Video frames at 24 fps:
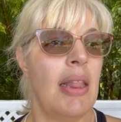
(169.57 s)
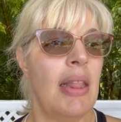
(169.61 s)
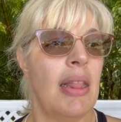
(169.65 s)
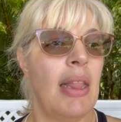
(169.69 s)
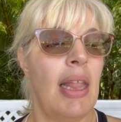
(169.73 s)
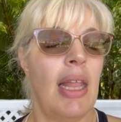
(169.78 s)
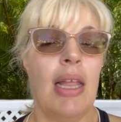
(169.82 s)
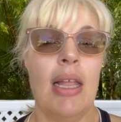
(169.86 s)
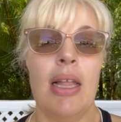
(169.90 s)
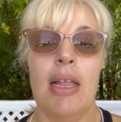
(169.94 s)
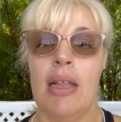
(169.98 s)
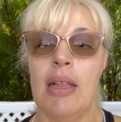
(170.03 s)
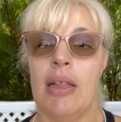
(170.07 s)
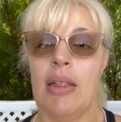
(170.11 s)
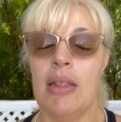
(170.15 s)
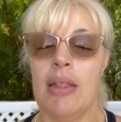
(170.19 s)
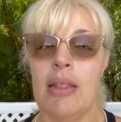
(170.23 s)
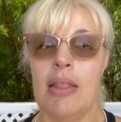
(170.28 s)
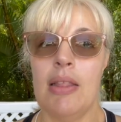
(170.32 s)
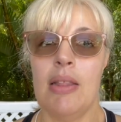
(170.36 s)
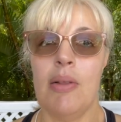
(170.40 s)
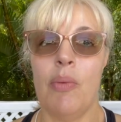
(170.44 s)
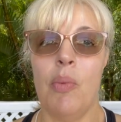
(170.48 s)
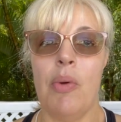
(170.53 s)
the
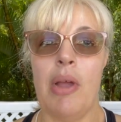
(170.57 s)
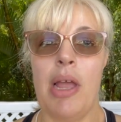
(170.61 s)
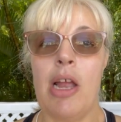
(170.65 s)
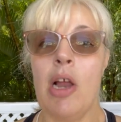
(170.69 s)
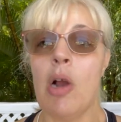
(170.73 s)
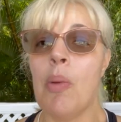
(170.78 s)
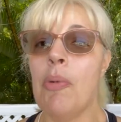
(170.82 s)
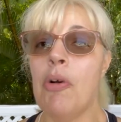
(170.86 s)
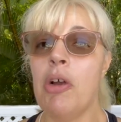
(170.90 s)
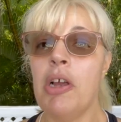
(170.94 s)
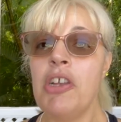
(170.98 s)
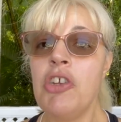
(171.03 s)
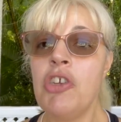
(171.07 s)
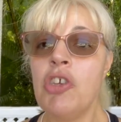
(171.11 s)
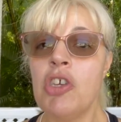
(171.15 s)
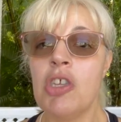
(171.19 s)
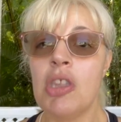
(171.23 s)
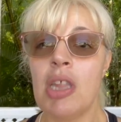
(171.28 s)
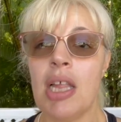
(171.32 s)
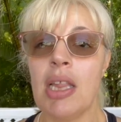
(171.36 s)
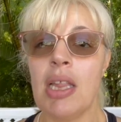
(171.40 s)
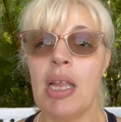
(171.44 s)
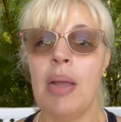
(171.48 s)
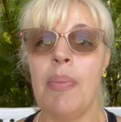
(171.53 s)
air bridge
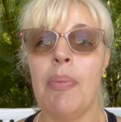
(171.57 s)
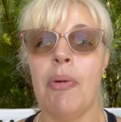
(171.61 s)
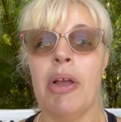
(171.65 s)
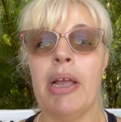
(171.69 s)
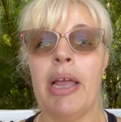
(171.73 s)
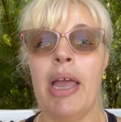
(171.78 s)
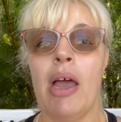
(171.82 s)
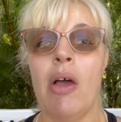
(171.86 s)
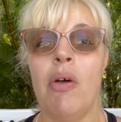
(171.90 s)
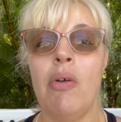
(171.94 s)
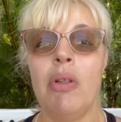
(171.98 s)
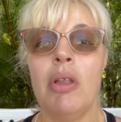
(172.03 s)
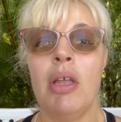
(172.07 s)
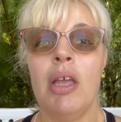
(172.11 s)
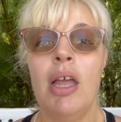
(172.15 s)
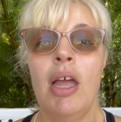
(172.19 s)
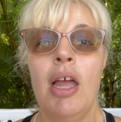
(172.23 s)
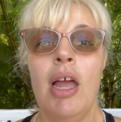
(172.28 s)
that they bring out,